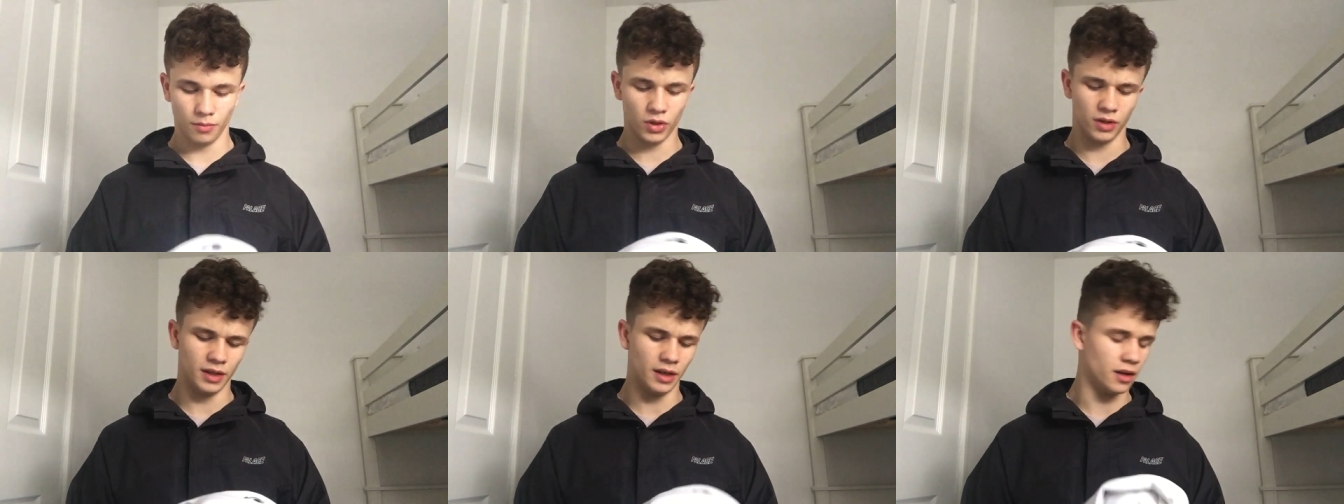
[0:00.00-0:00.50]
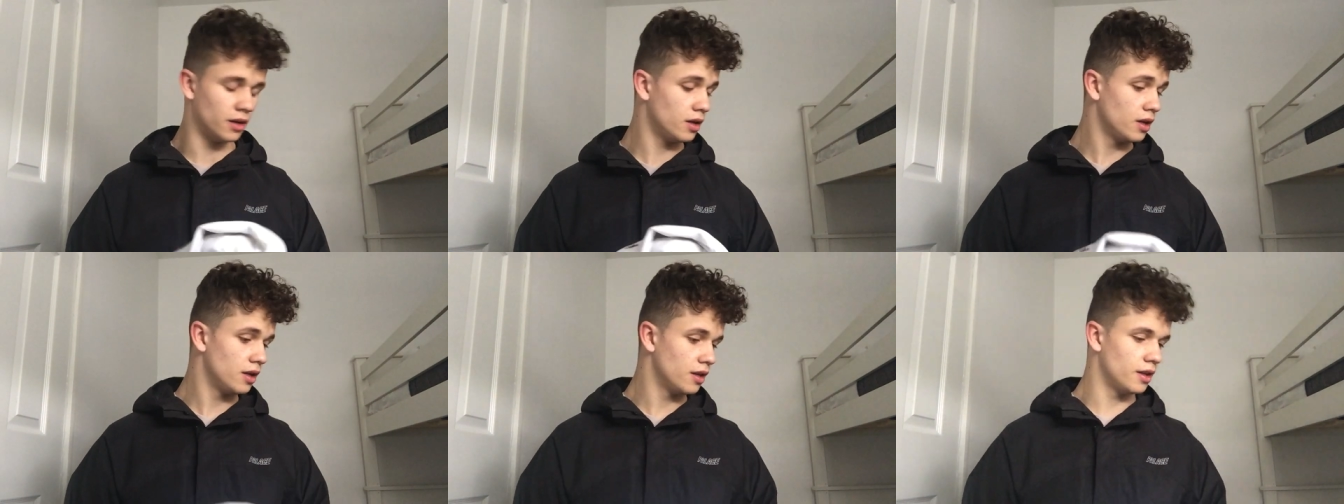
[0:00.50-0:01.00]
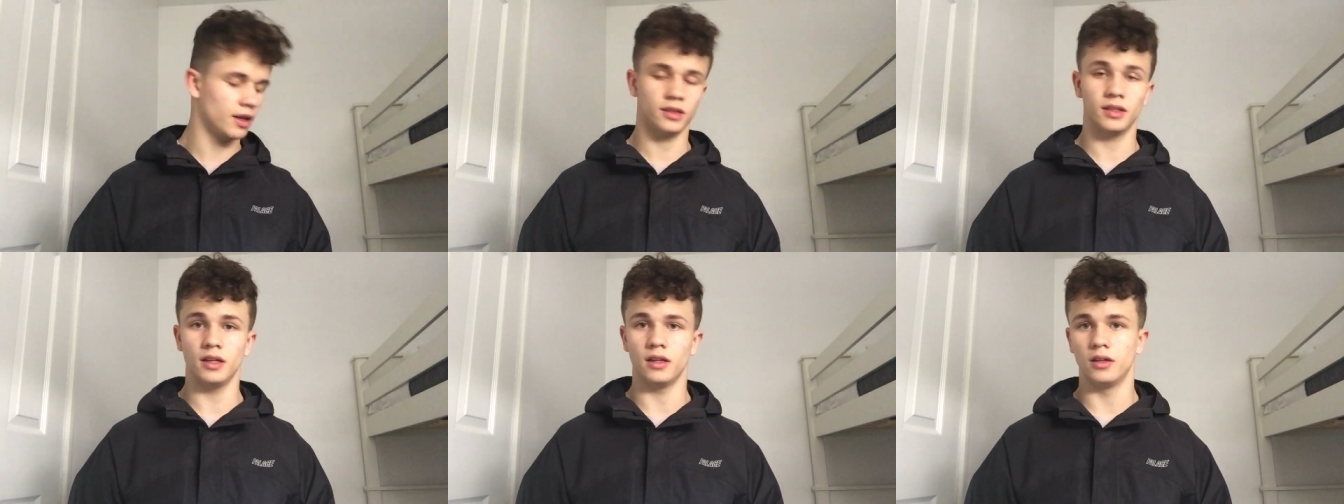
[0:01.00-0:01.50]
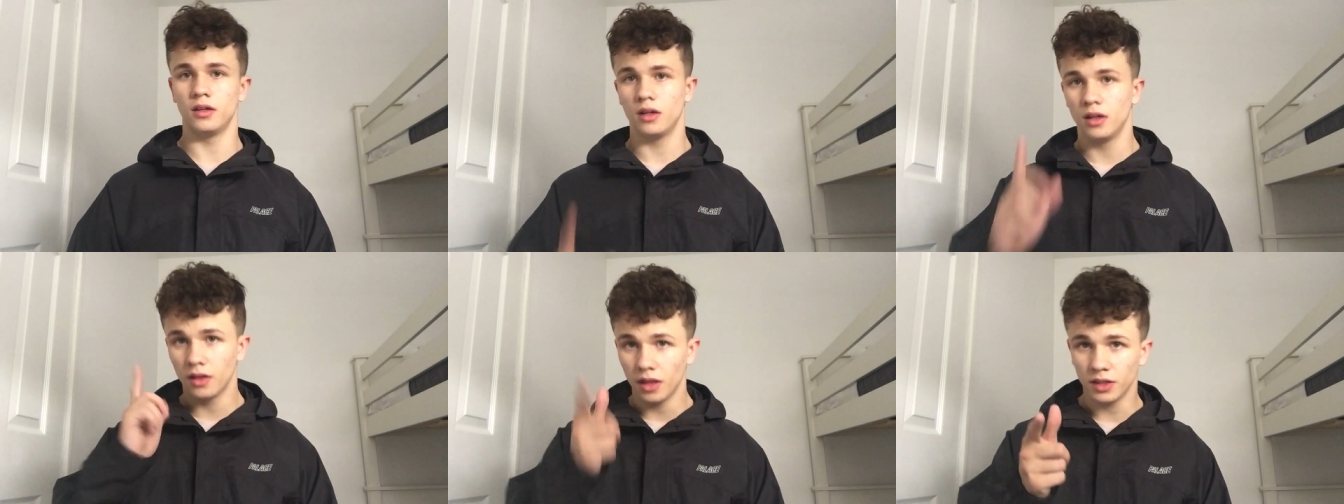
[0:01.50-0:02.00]
But yeah, that's it.
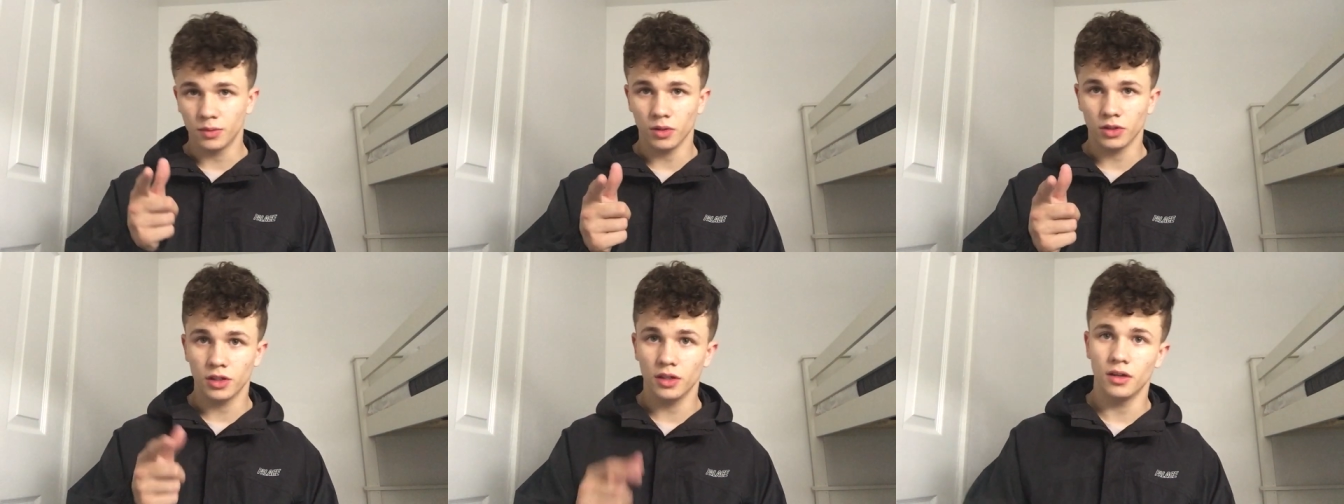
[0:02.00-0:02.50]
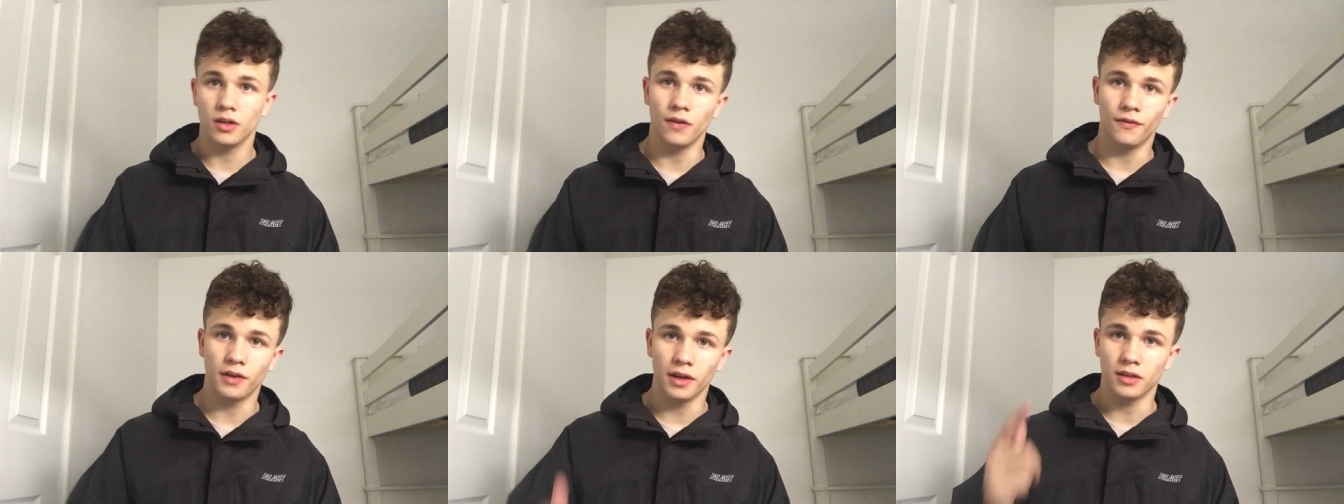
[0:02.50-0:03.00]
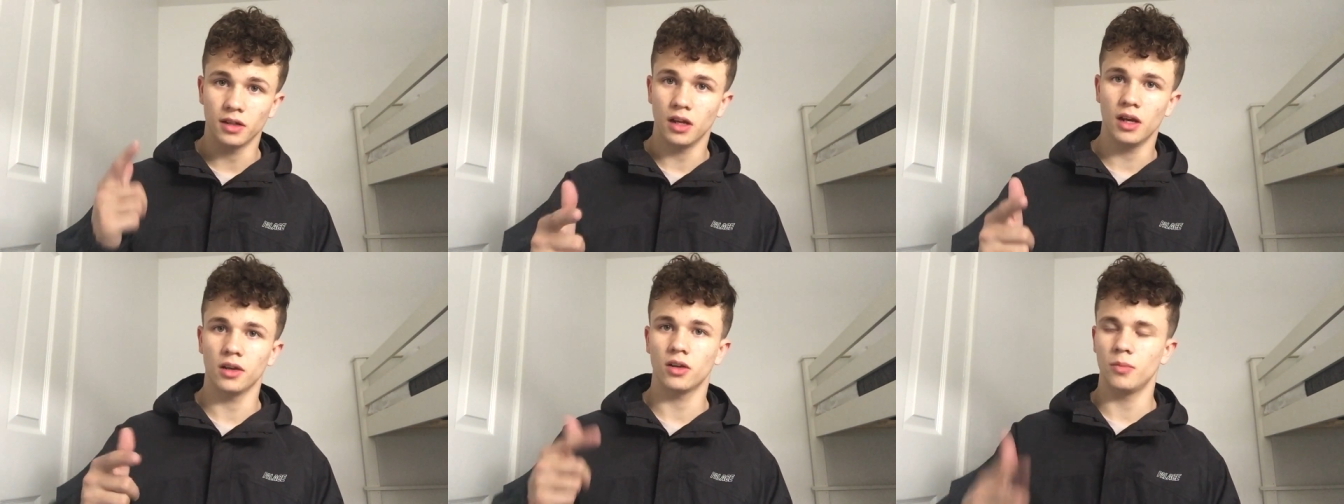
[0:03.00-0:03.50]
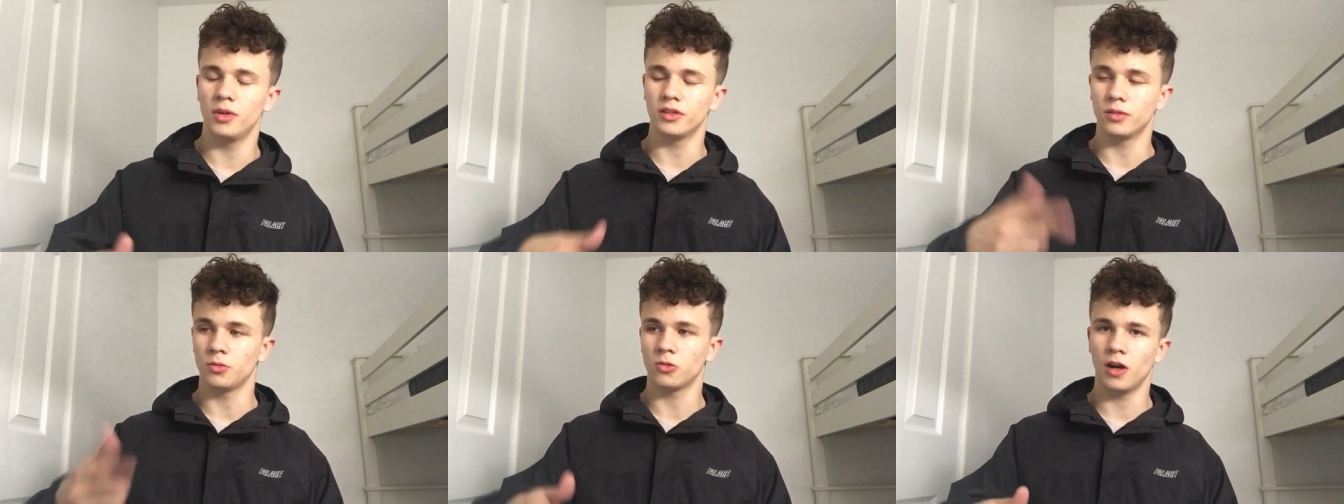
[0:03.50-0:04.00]
Thanks for watching. Don't forget to like,
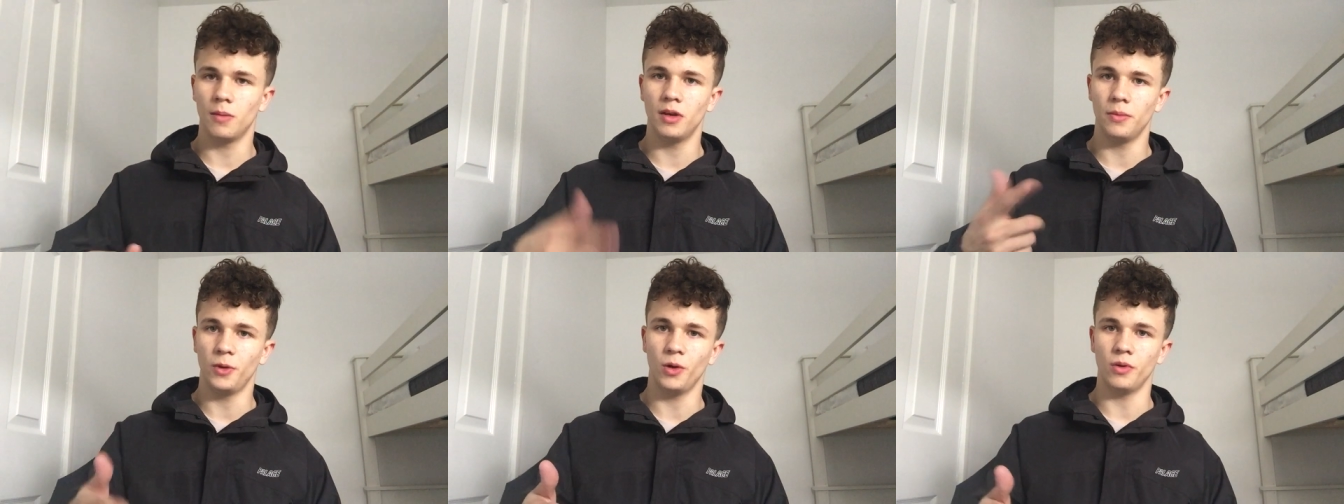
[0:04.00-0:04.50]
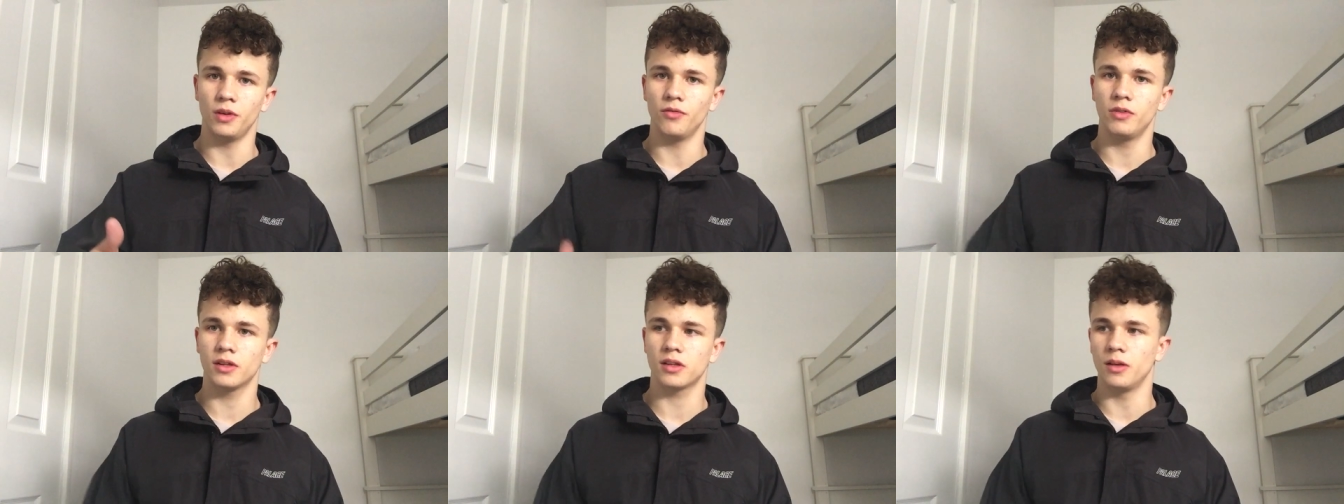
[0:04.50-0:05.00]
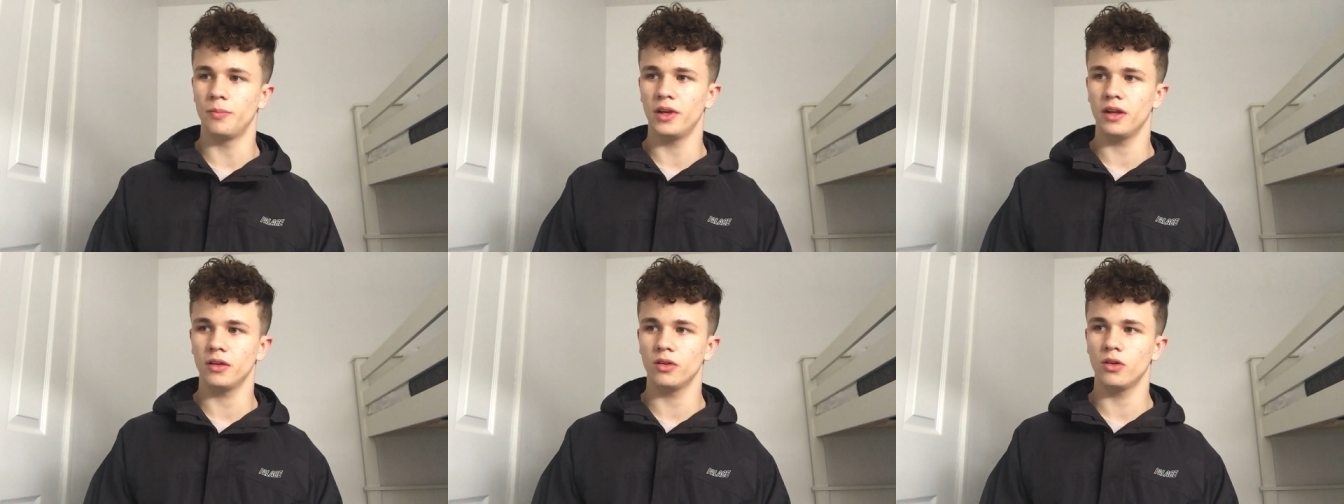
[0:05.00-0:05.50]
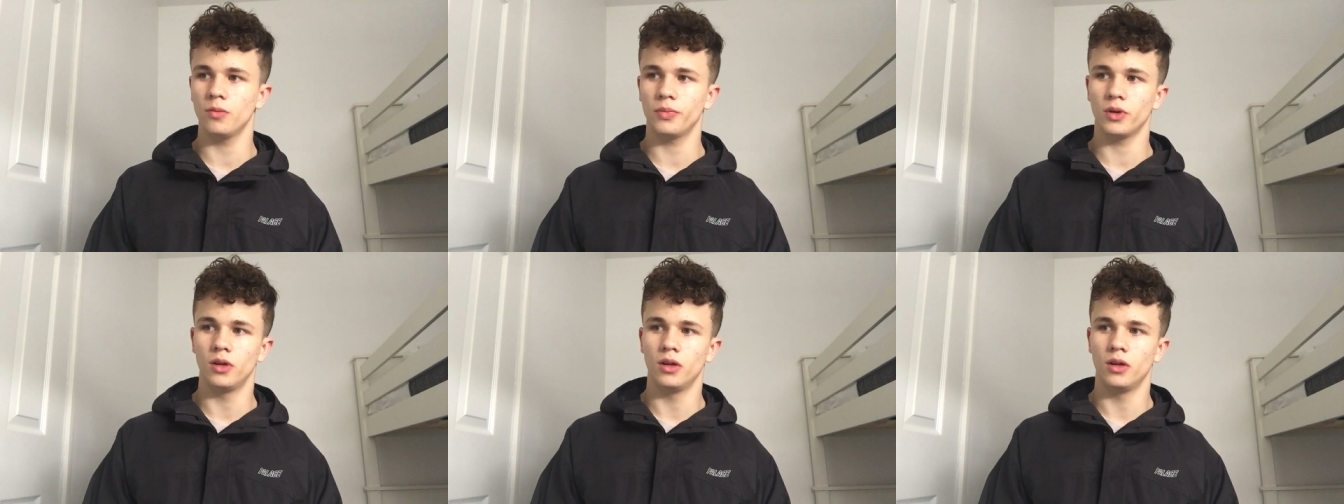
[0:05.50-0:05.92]
comment, subscribe. Let me know what you recently picked up.